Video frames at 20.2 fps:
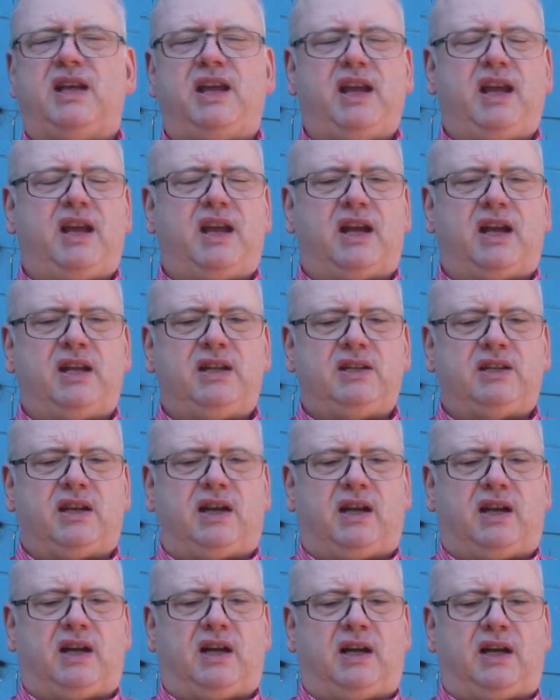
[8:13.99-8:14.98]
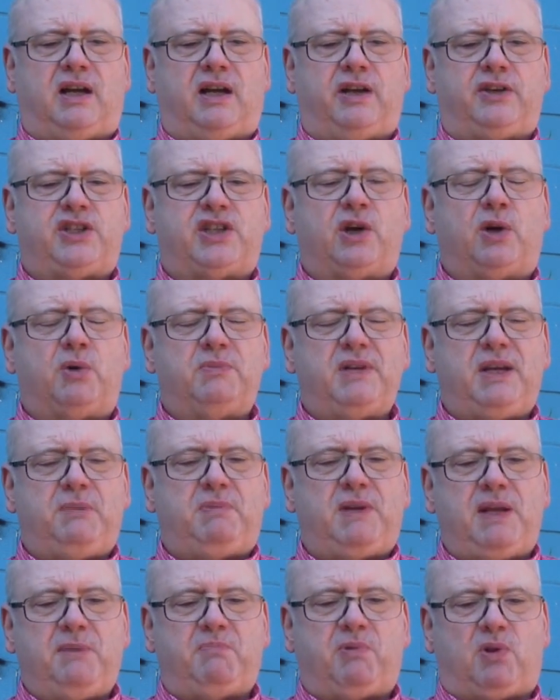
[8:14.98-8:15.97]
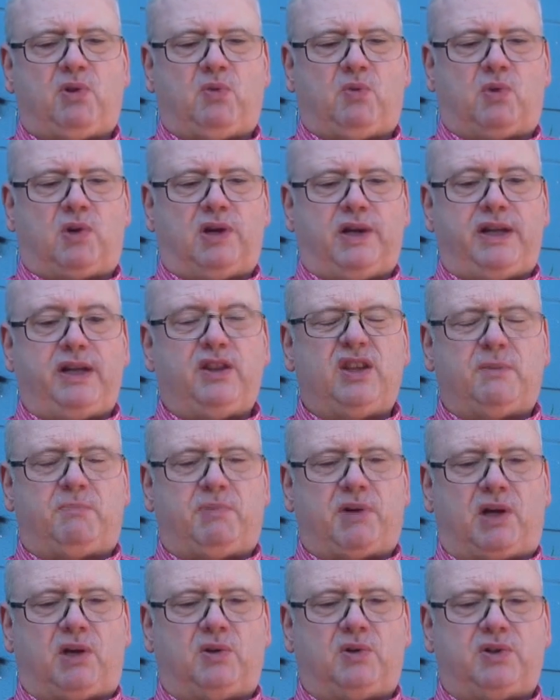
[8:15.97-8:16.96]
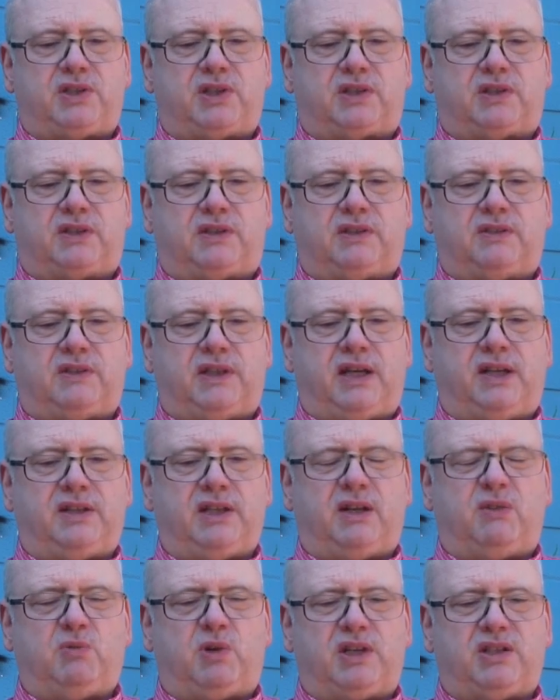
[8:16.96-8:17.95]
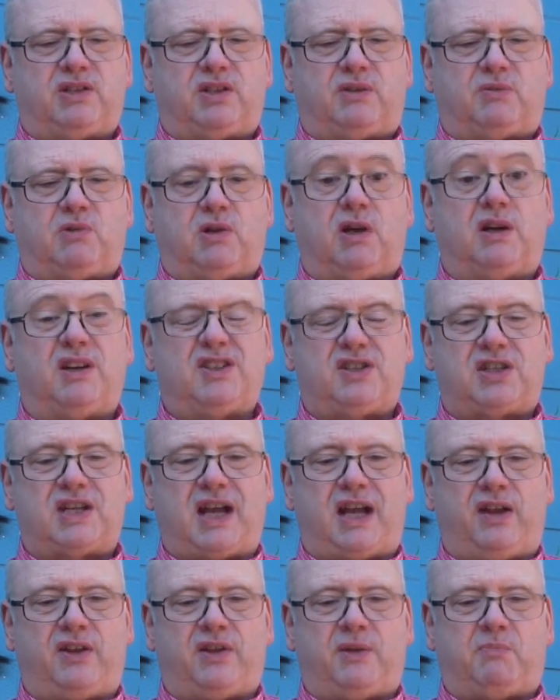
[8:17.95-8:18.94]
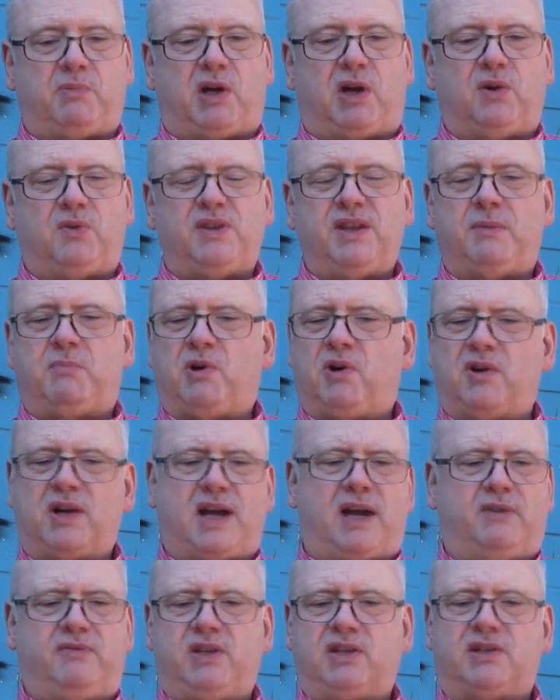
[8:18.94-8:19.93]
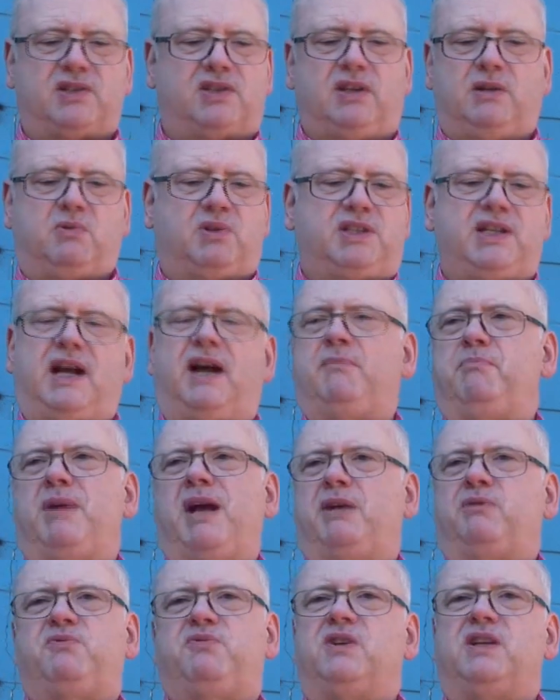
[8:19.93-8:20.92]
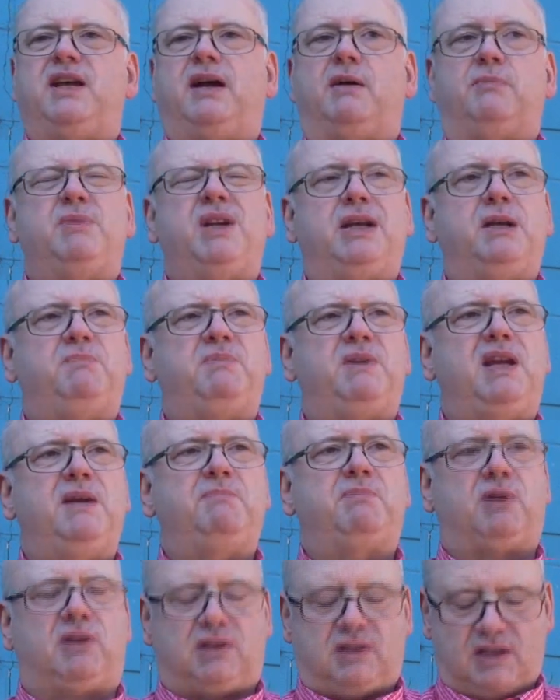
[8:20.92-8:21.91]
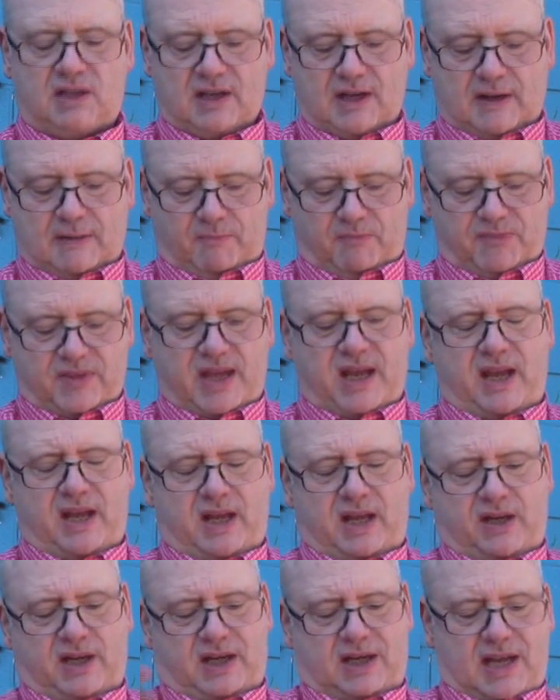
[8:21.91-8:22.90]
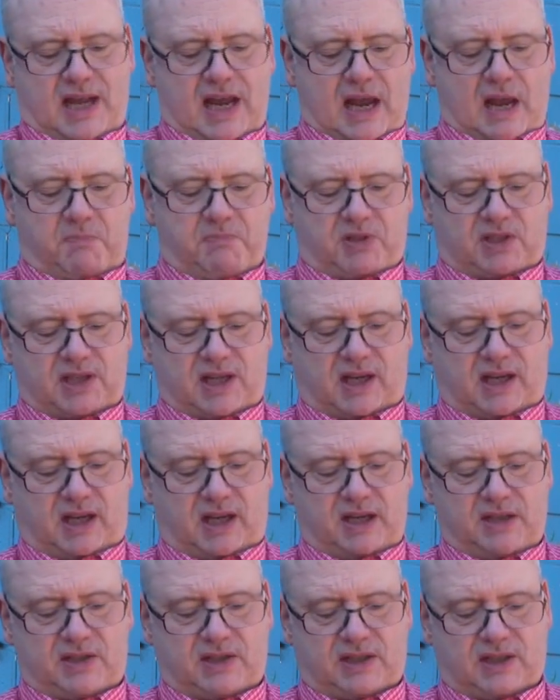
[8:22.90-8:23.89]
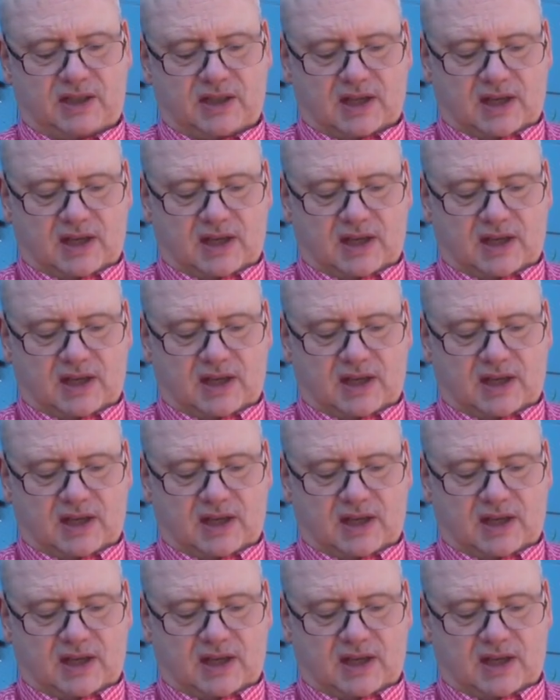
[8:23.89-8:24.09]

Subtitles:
and so many people were in the boat and then went to the wrong side of the boat, and the boat obviously was not meant for that many people, and it capsized,